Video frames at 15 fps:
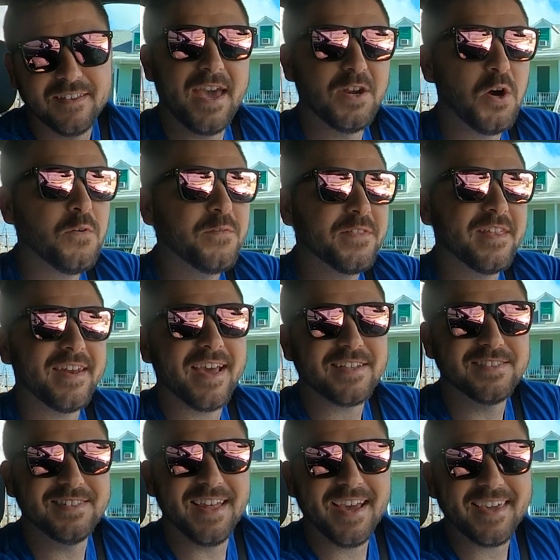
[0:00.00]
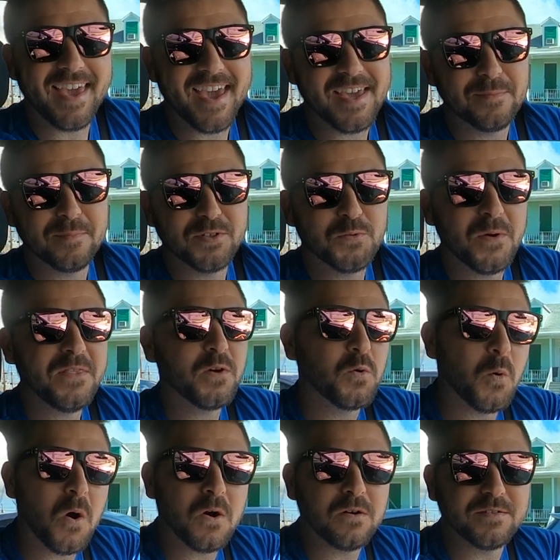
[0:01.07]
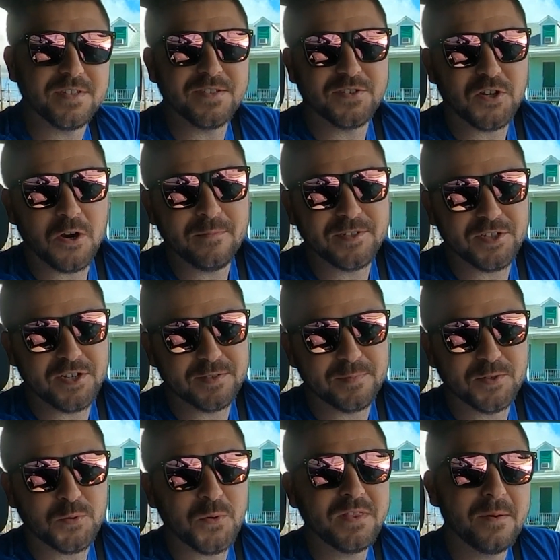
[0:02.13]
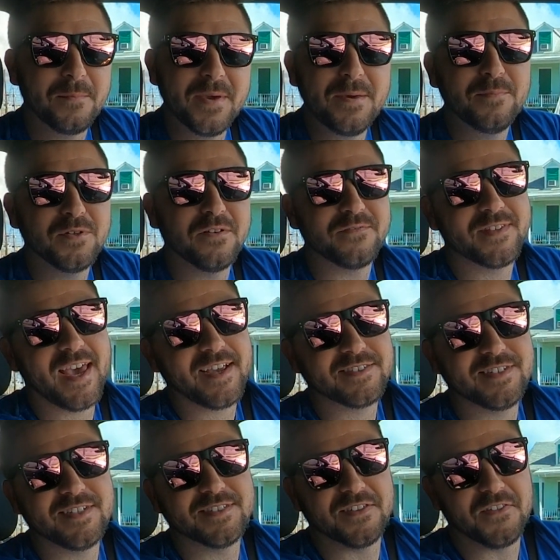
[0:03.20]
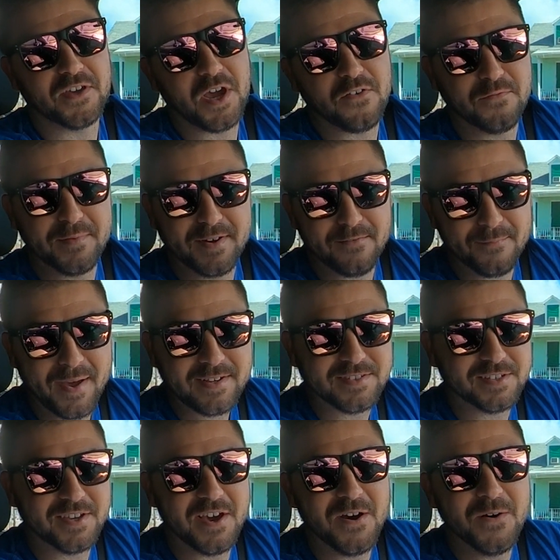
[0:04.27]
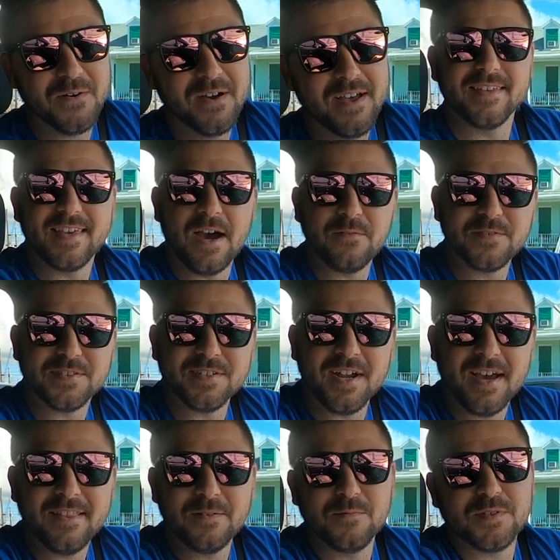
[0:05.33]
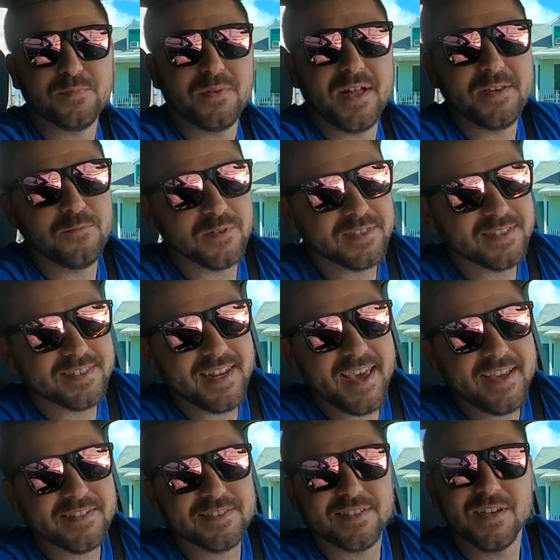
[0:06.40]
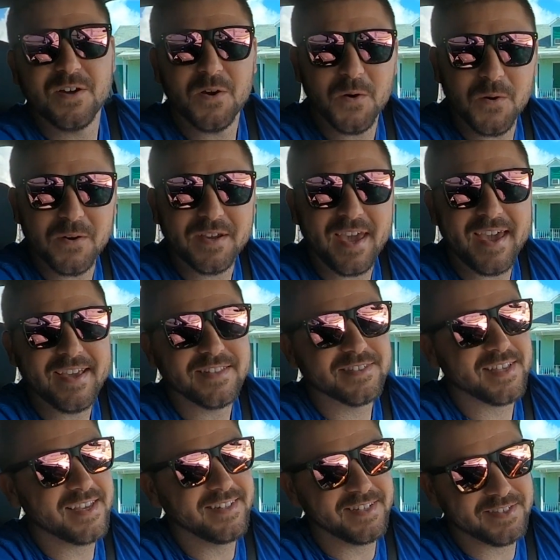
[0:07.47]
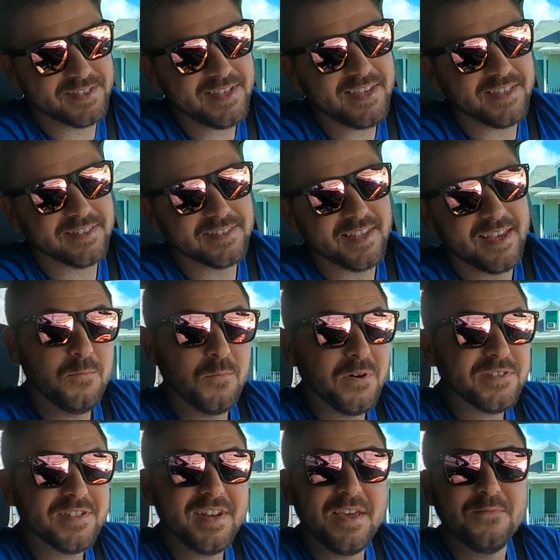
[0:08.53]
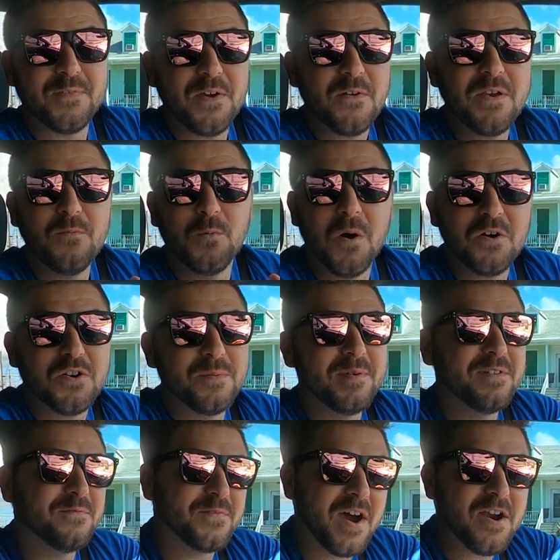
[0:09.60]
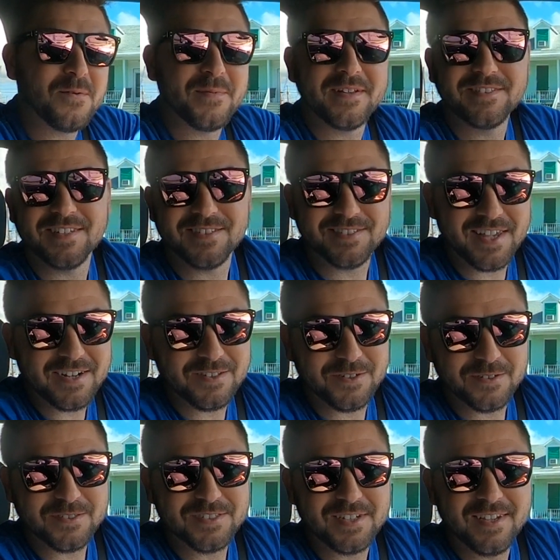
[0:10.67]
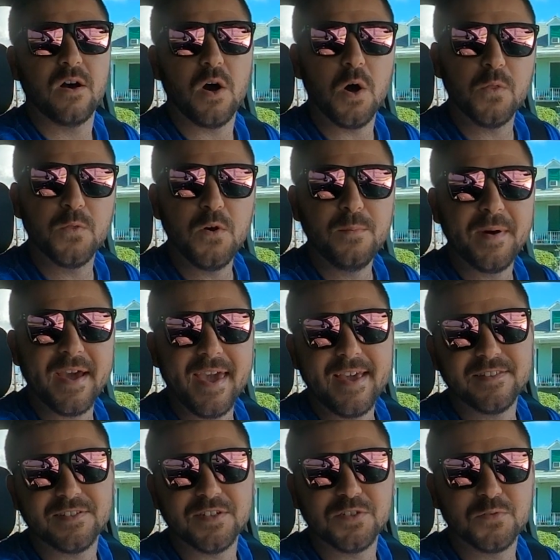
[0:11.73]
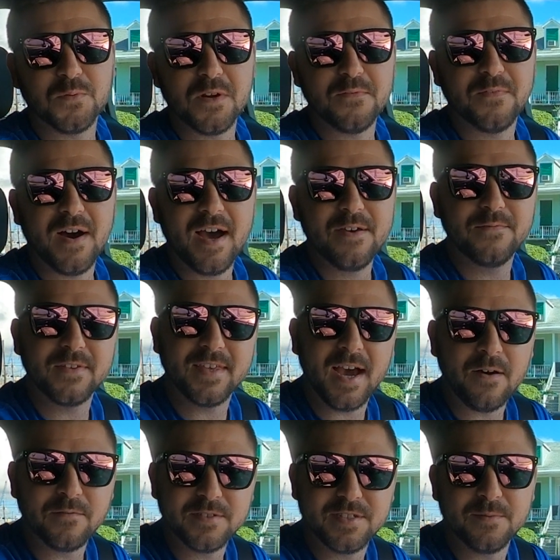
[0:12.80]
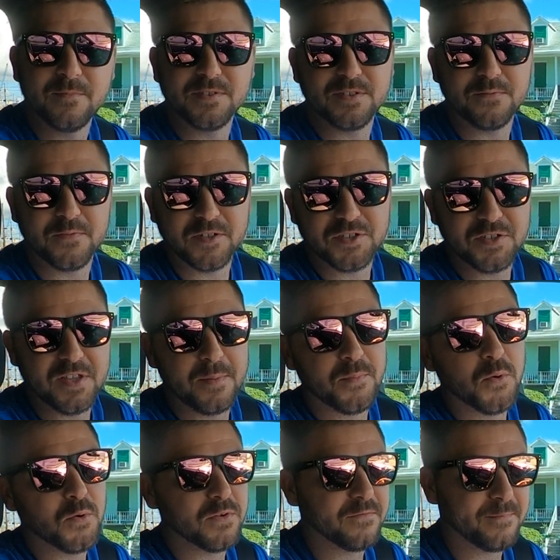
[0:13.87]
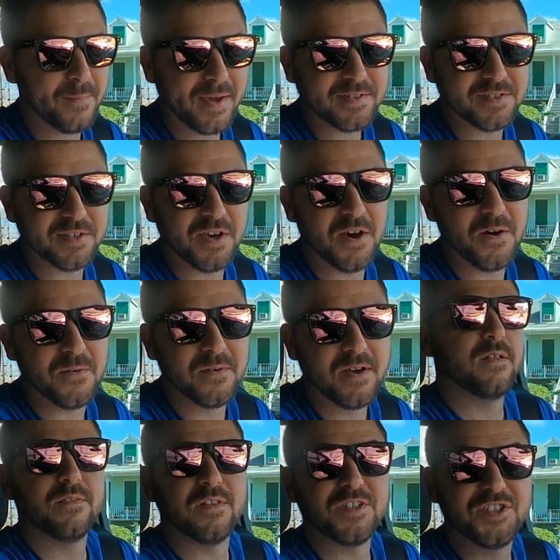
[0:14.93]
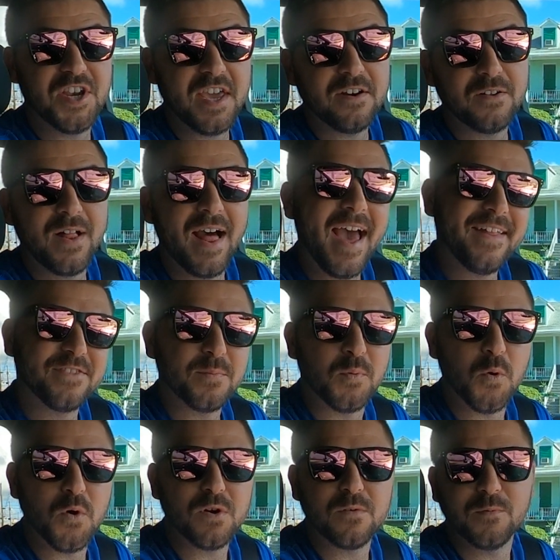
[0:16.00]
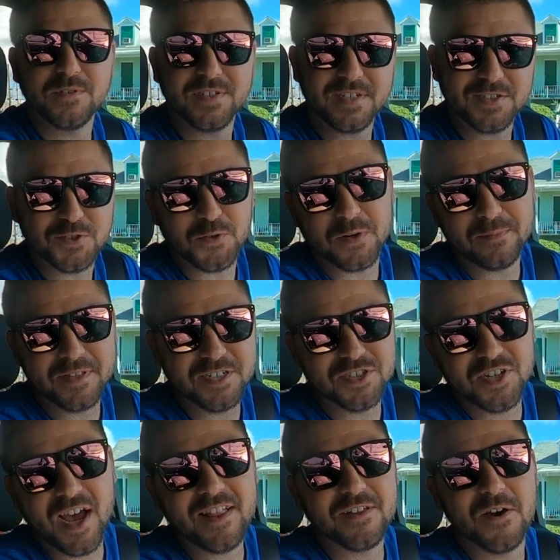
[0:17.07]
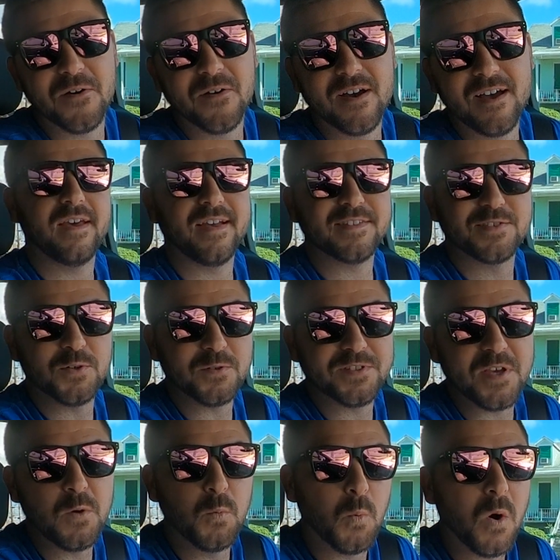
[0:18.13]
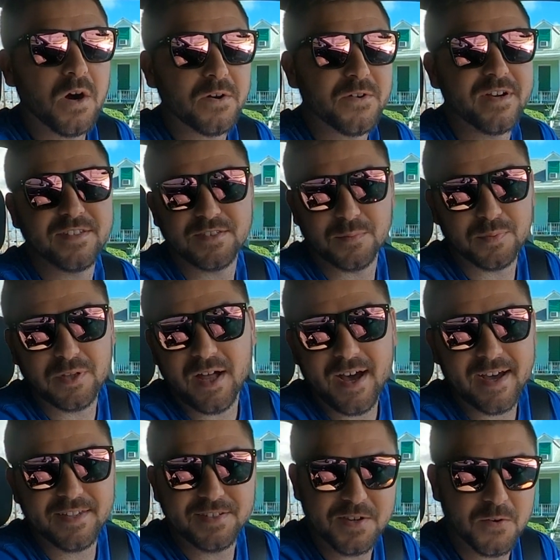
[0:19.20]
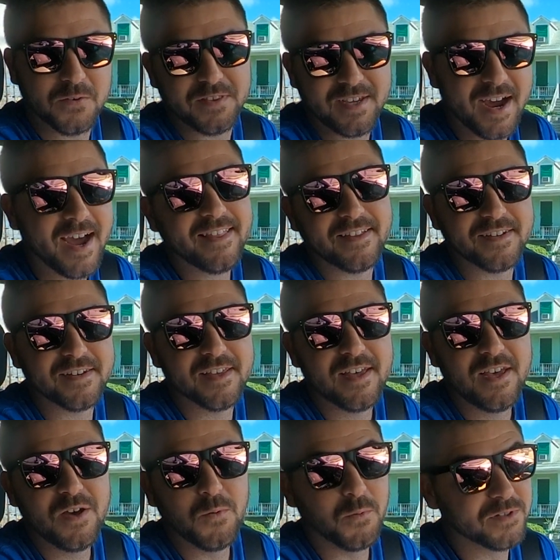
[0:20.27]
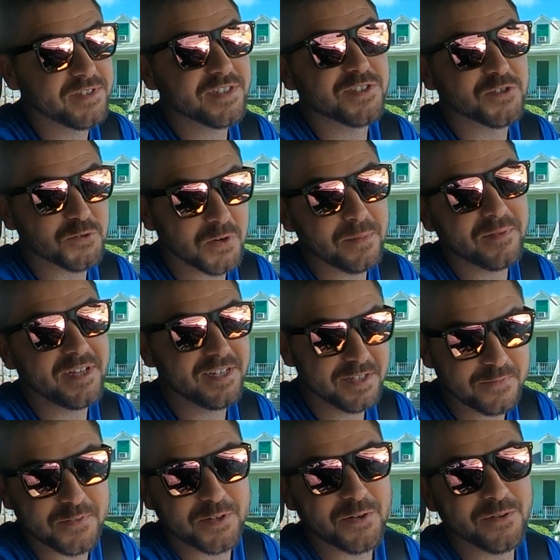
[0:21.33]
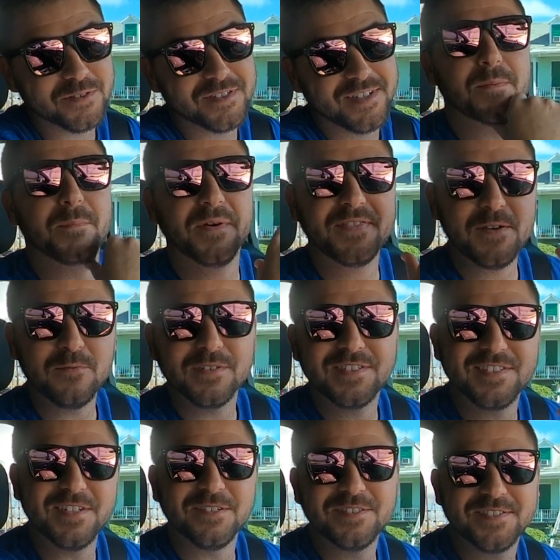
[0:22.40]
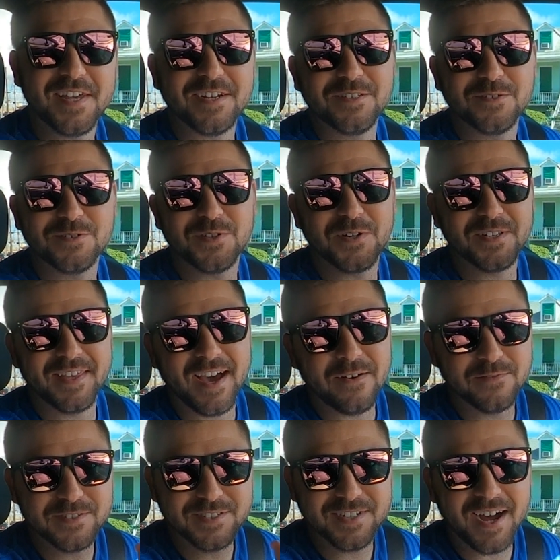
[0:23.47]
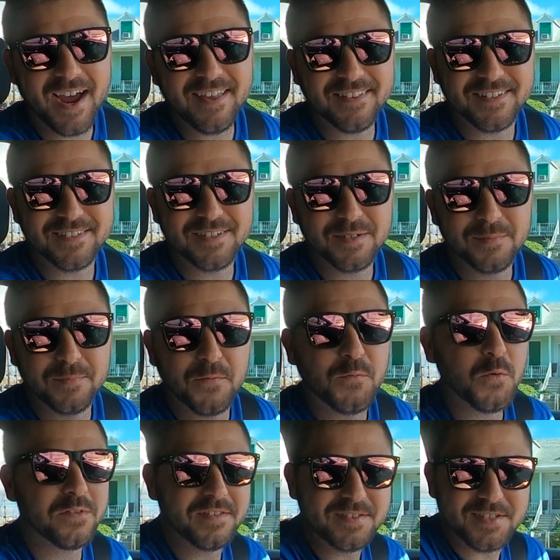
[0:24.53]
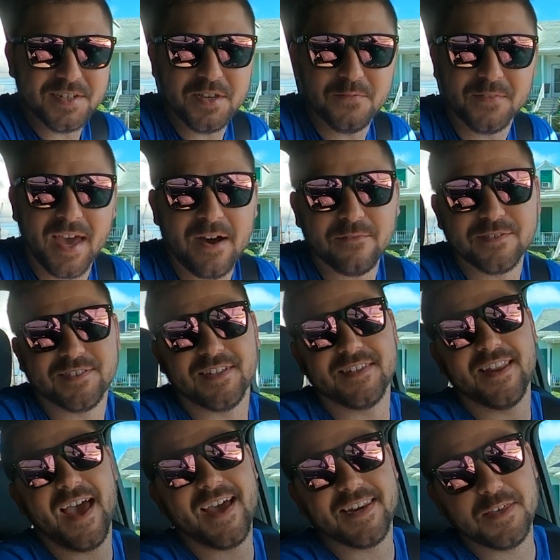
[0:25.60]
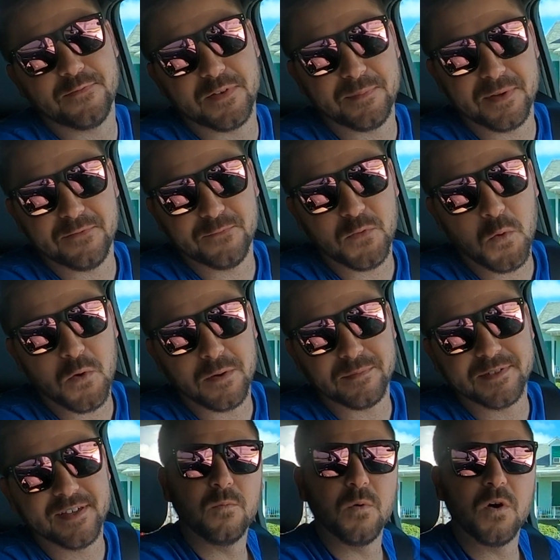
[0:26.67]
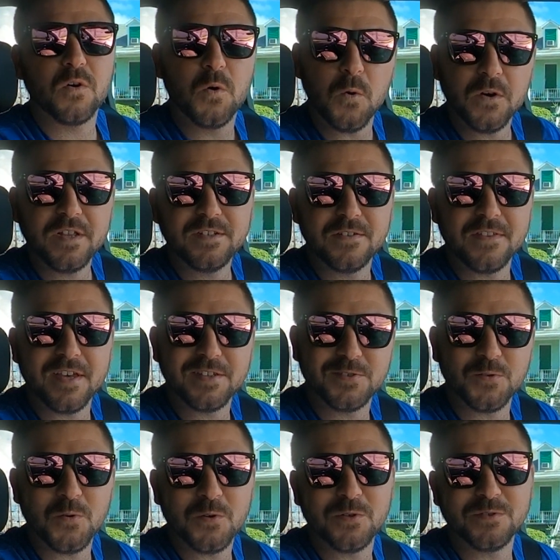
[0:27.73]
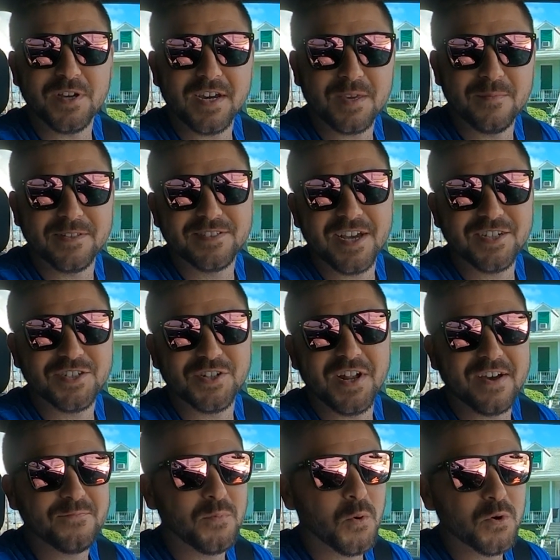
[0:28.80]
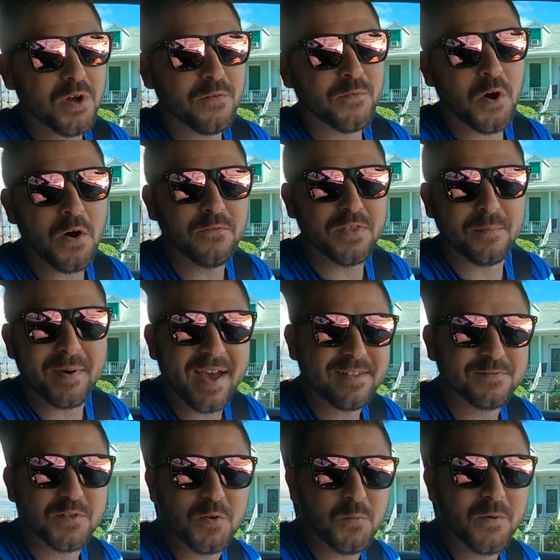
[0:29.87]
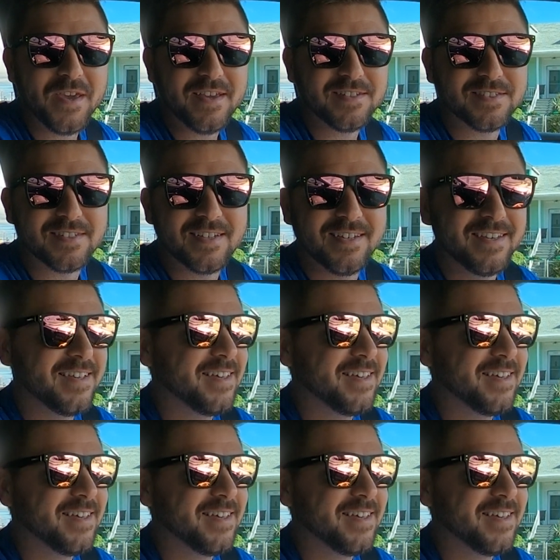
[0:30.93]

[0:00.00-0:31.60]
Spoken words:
And over the next decade, between the quarrels and skirmishes between the people of Texas and the government of Mexico, Galveston Island was plagued with snakes, hurricanes, and disease, and it wasn't a very welcome environment to settlers. Although by 1825, Galveston was officially a port of Mexico, the channel at the port was extremely shallow, and sourcing water and supplies here on the island was extremely difficult. But there were still settlers on Galveston Island before the city of Galveston had even been formed. Well, according to the historical documentation I poured over the past few weeks,